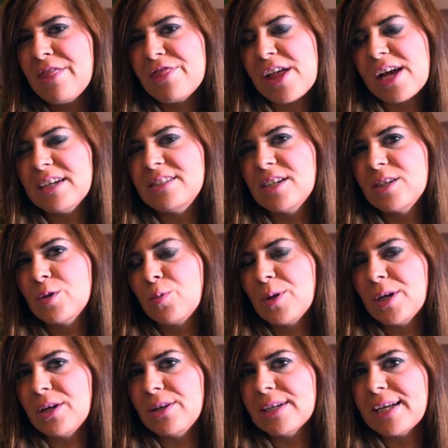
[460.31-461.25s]
that didn't
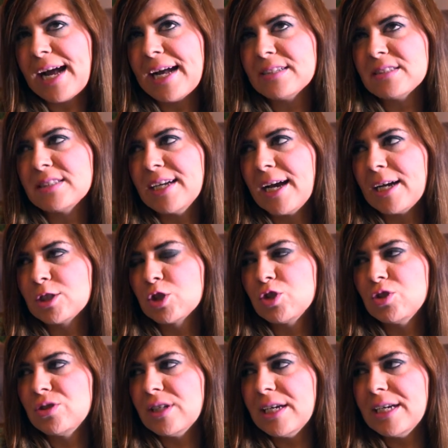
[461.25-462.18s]
really look as
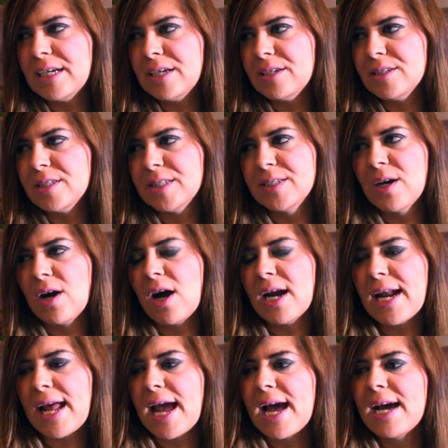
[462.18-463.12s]
natural and
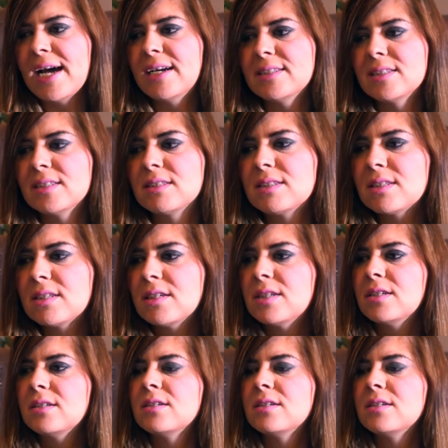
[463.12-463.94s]
not as